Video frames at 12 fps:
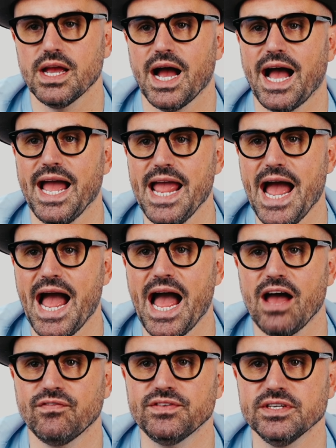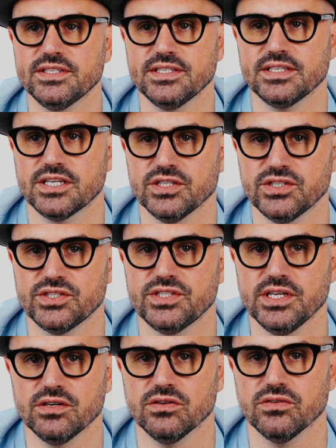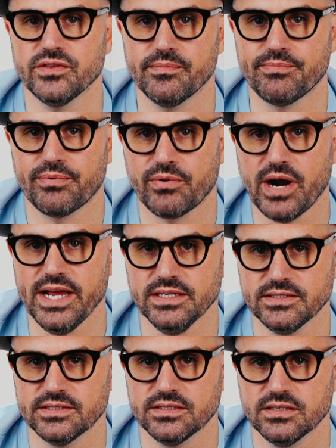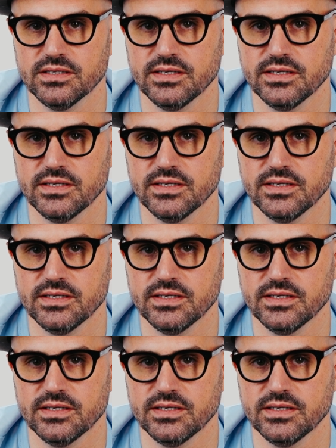I have to consider the price.